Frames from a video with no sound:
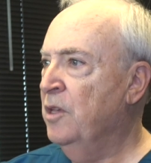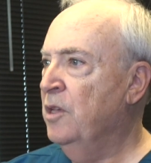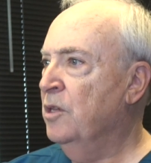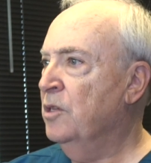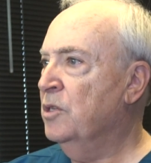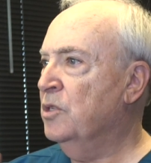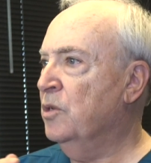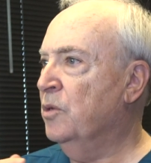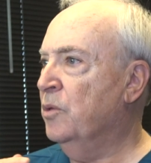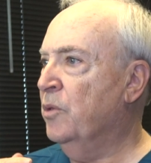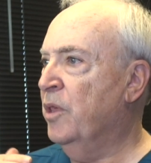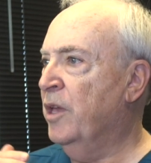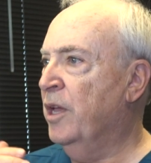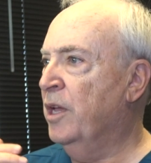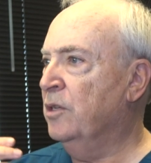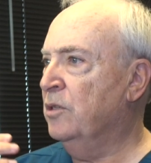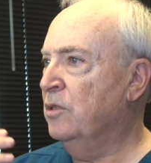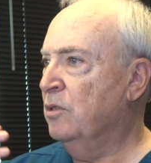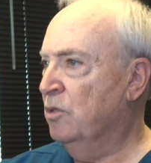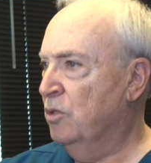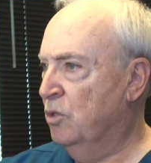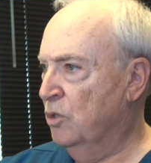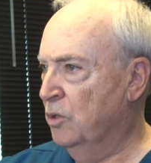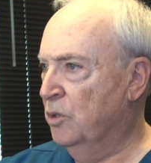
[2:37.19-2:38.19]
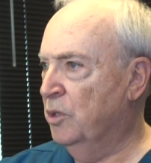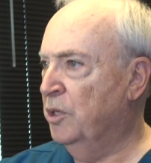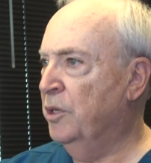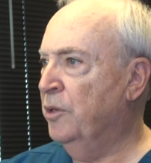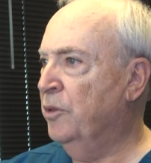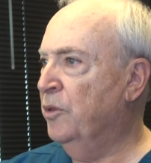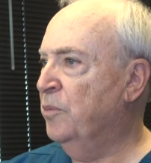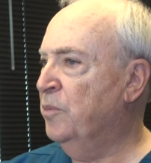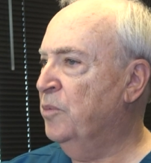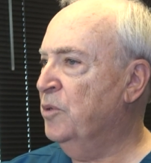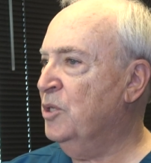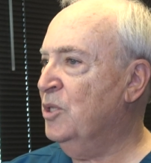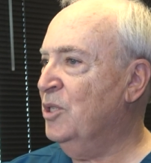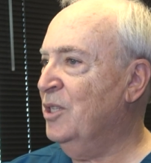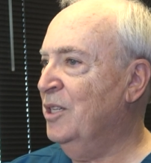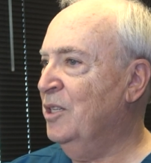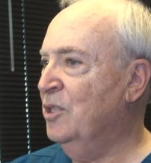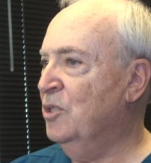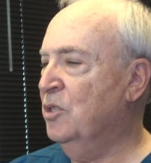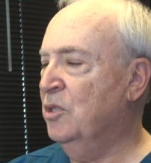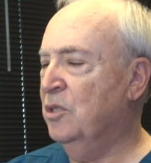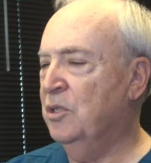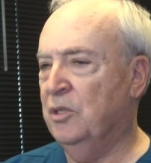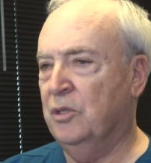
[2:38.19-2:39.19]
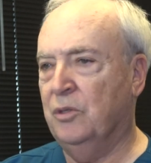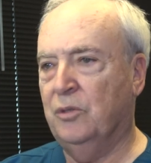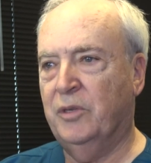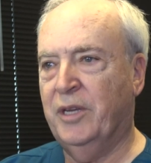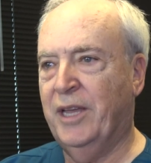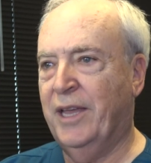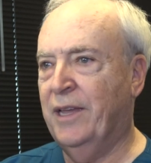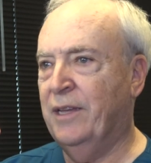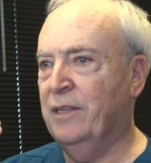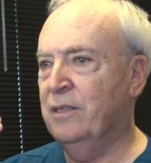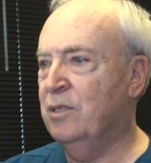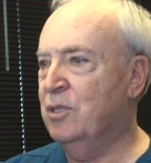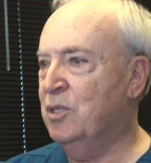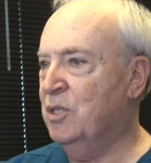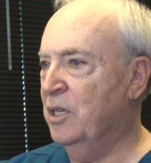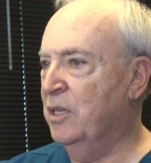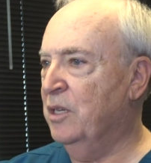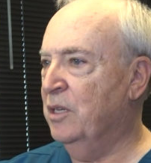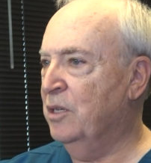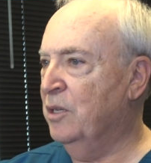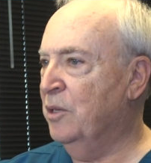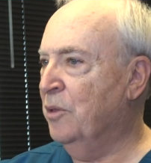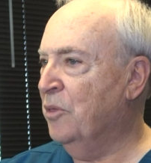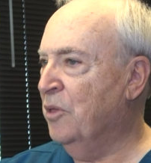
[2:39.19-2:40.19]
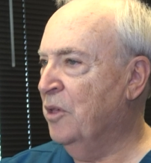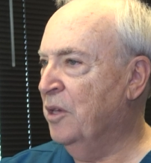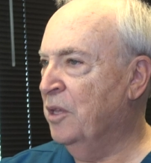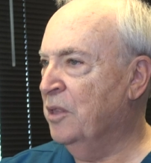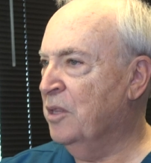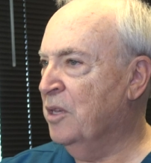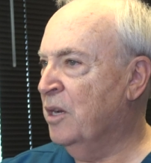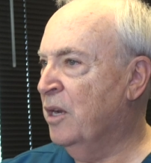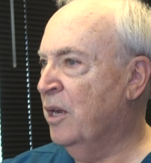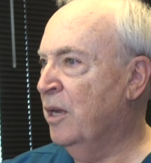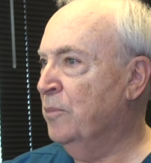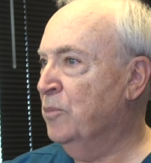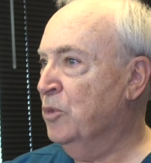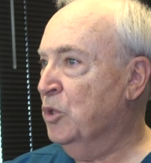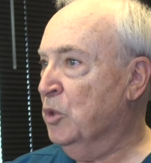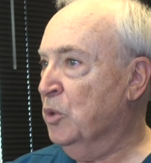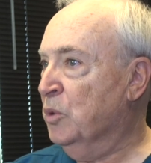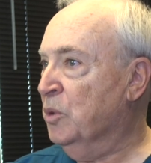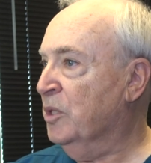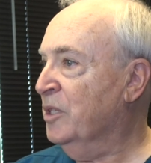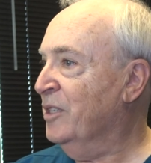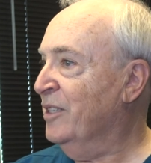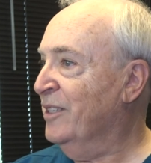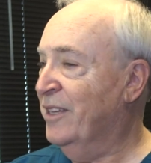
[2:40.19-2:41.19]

so that during the procedure you can't see anything that I'm doing,